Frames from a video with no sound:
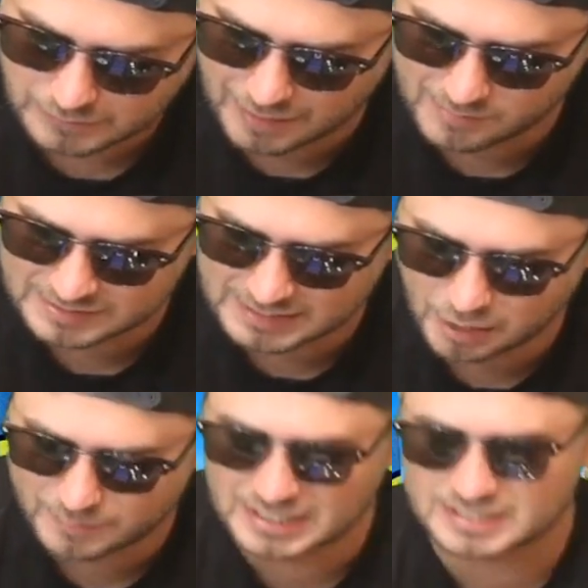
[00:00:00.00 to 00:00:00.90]
I mean,
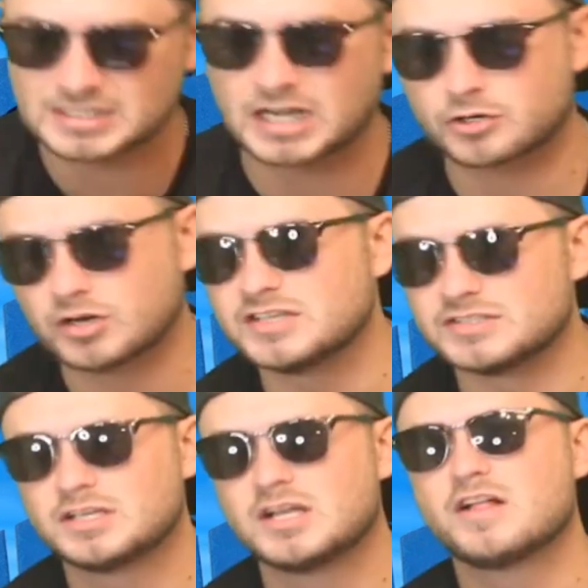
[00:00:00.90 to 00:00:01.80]
tell me that's not
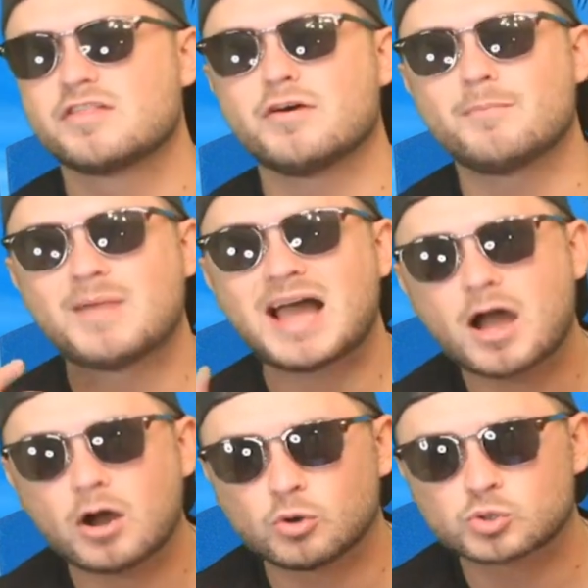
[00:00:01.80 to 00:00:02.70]
crazy. The
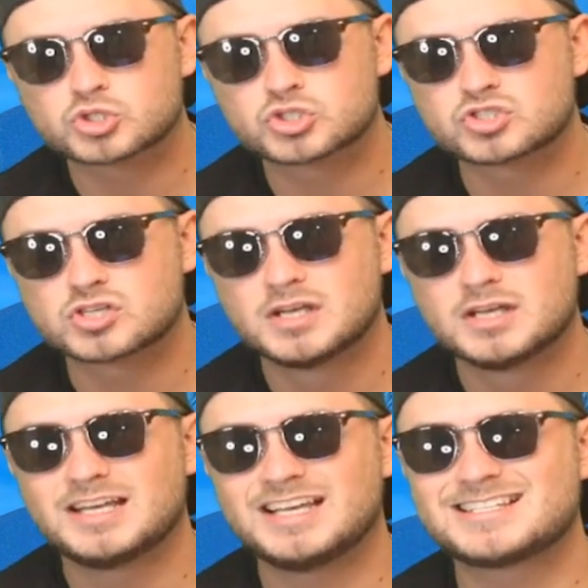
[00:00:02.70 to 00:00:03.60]
mouse
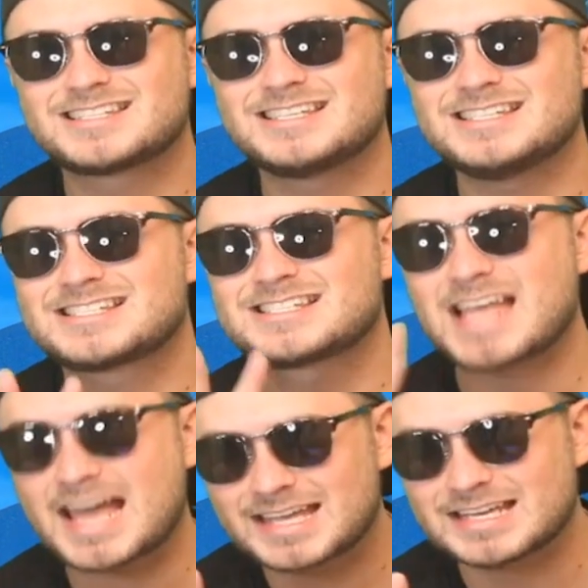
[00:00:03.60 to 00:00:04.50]
is the
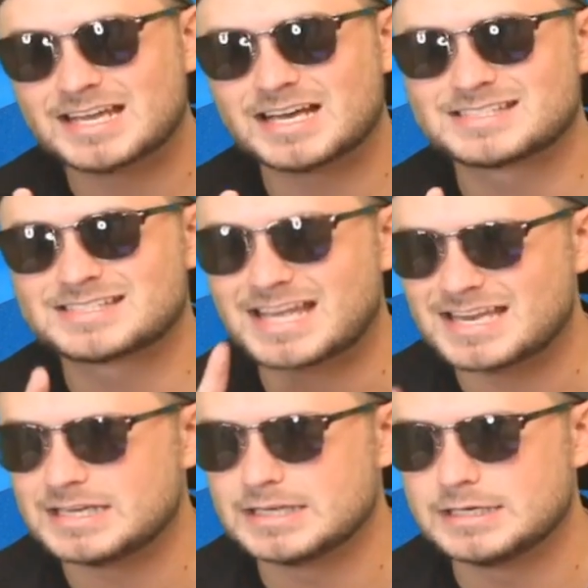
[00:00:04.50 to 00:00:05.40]
second
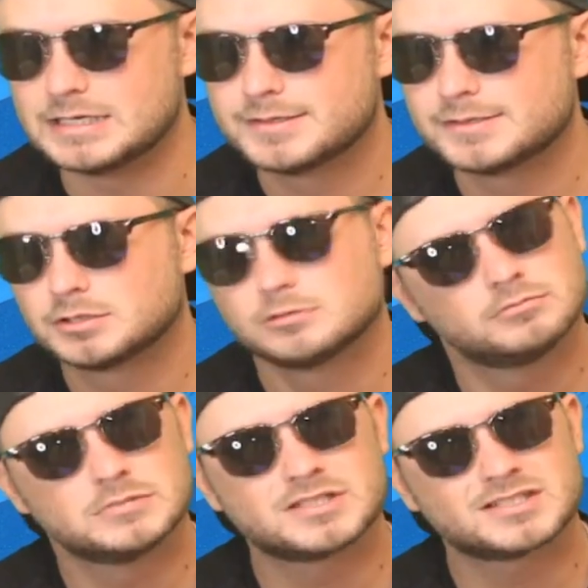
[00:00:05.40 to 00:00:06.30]
ascended.
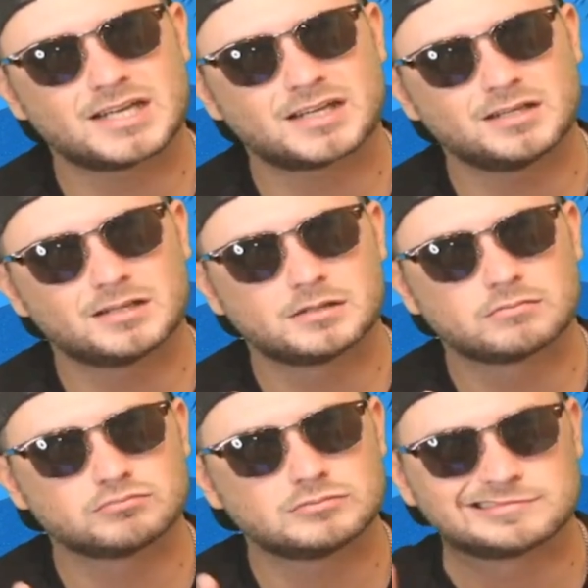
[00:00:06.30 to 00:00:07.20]
Is it the second?
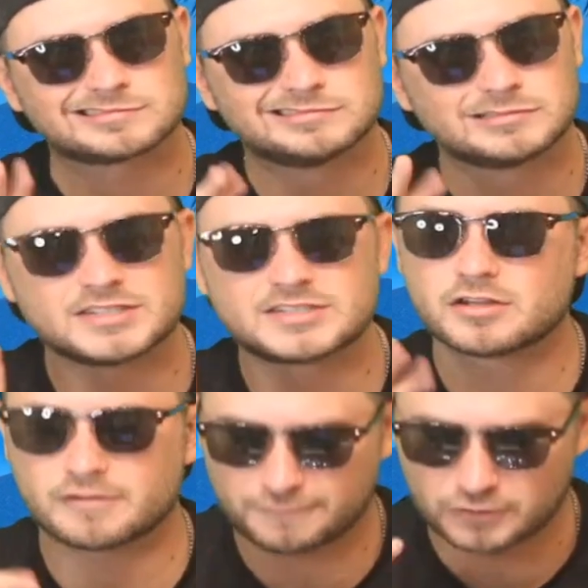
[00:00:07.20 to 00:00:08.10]
It's
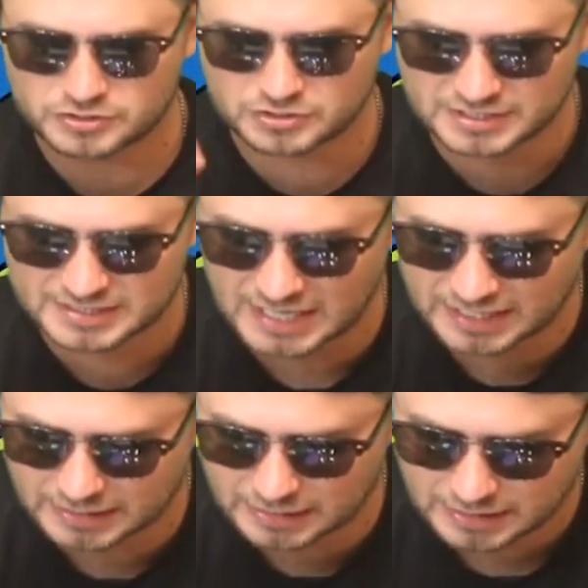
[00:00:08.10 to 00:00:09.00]
either the first or the
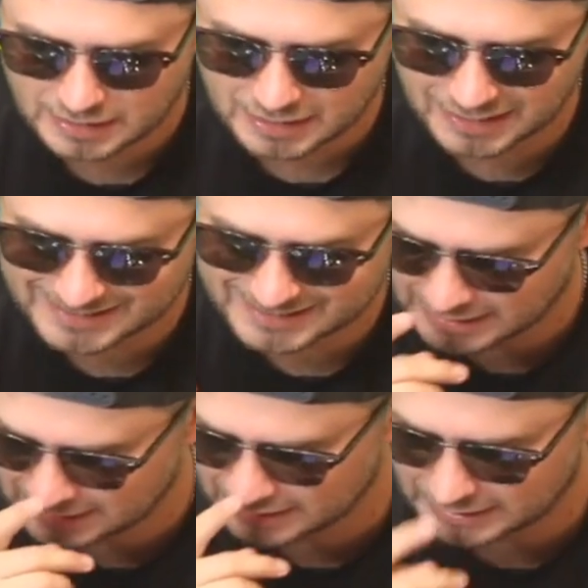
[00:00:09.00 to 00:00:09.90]
second
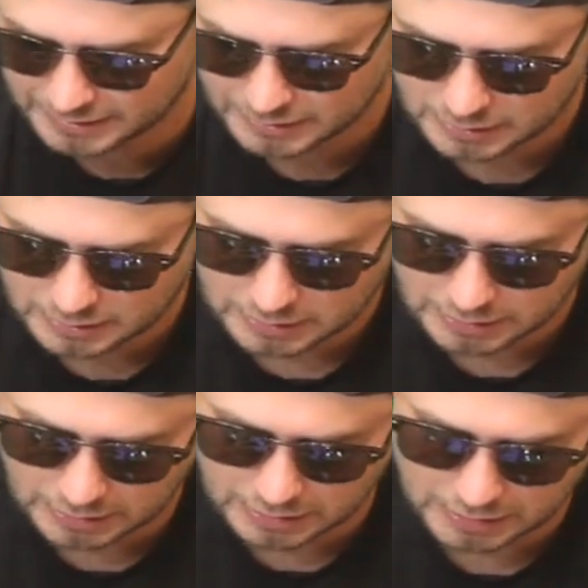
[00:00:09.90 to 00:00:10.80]
ascended
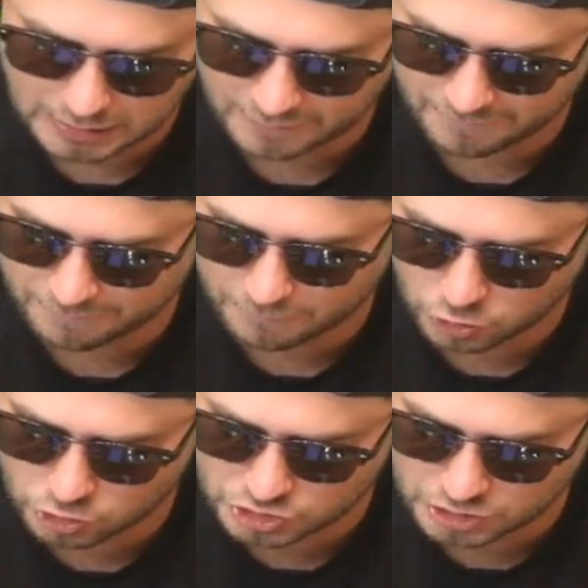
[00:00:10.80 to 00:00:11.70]
uh,
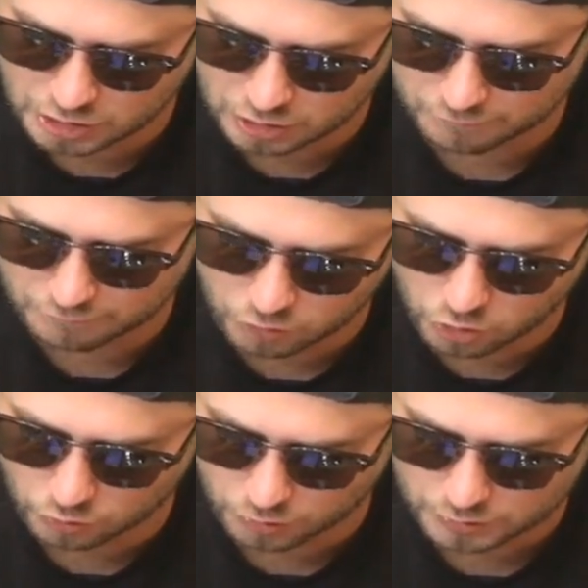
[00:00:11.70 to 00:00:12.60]
version of
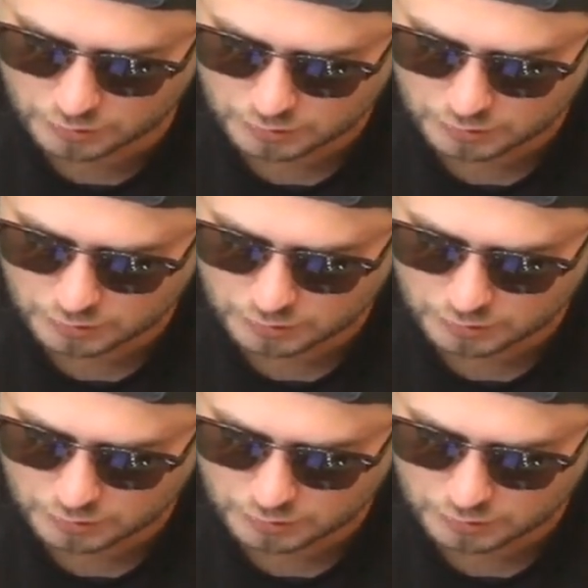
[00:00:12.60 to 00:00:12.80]
Rogue.